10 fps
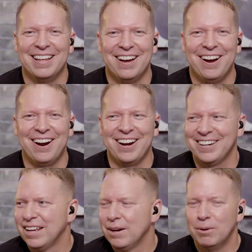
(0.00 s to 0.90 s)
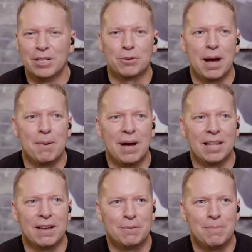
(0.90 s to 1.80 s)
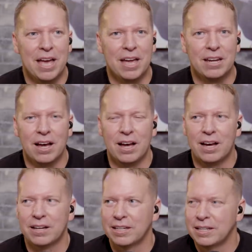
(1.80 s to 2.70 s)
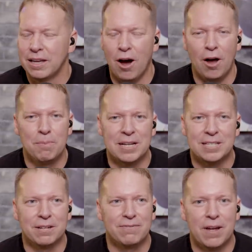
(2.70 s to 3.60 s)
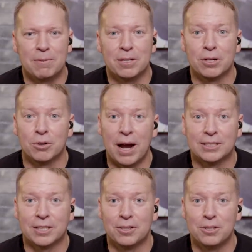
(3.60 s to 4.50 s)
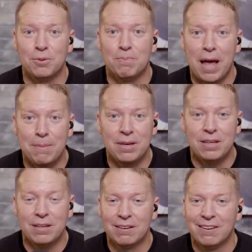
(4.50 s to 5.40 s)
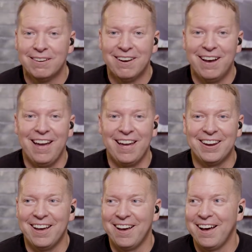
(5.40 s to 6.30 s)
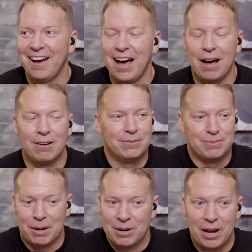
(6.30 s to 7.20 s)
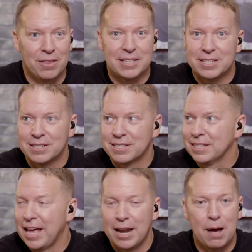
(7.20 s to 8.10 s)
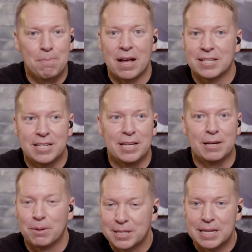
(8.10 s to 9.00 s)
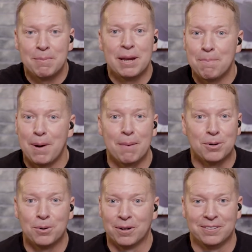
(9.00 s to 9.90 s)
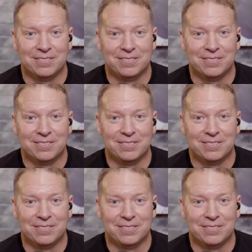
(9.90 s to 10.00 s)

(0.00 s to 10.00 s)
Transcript: All right. Well, look, Rob, I love you, man. Uh, all the best to the family. Congrats on the new baby. And uh, I'll when all this is let up, I'll see you. But send me that popcorn.